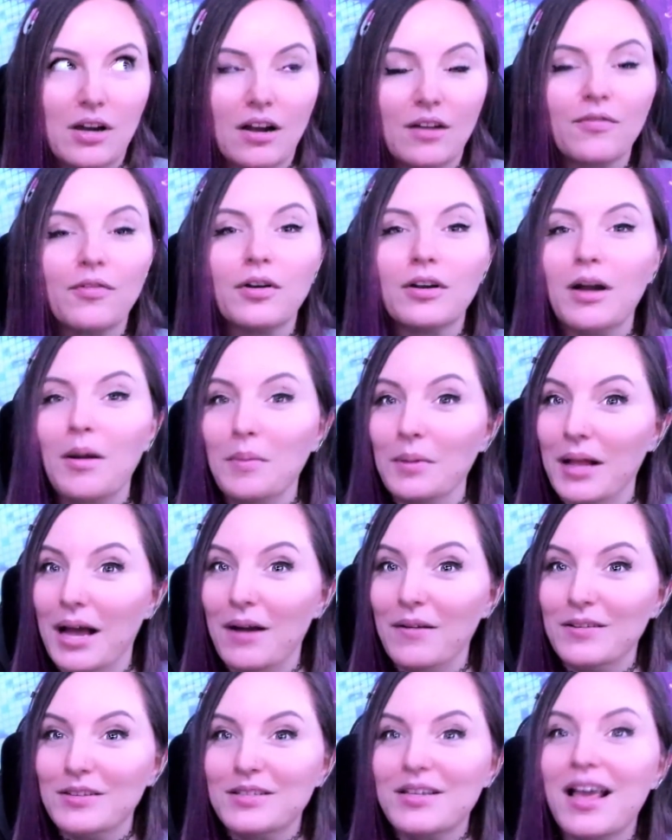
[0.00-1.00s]
for a couple
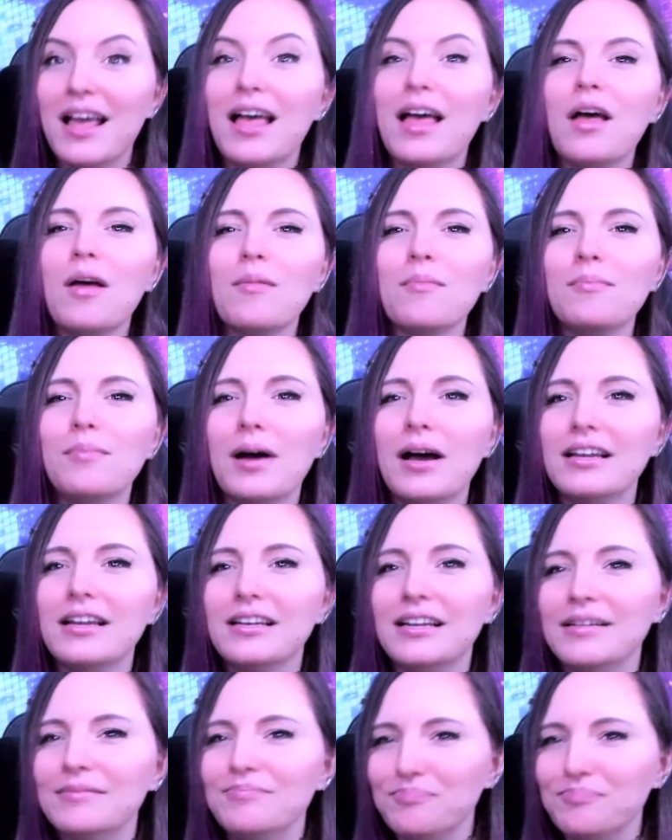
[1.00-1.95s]
hours. But